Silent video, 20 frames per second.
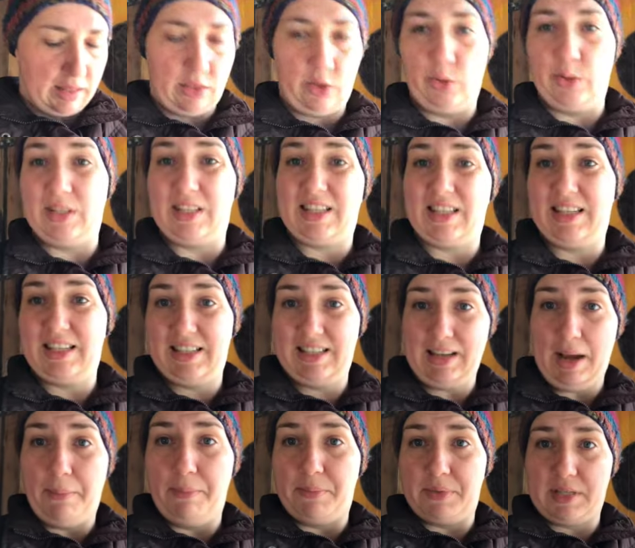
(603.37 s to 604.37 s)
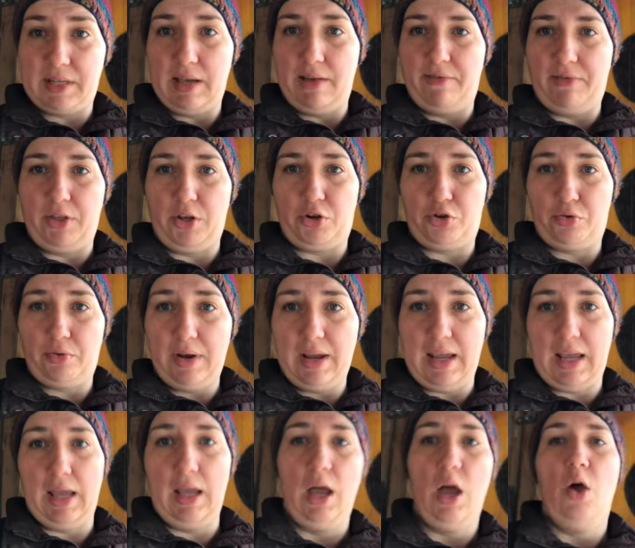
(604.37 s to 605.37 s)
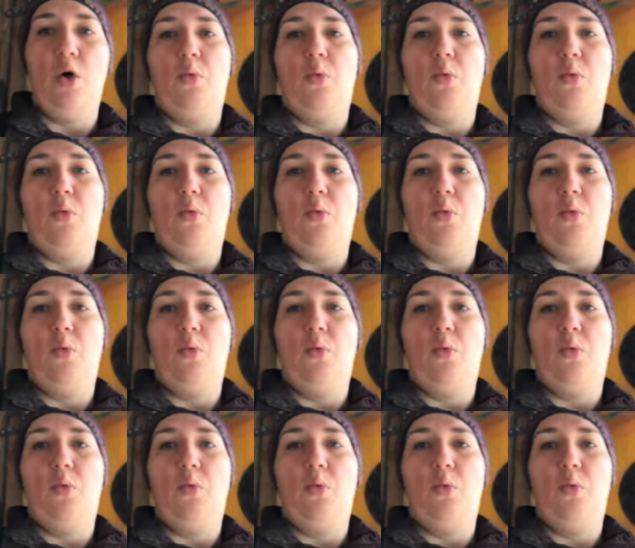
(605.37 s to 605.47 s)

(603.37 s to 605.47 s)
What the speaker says: those stumps of the tree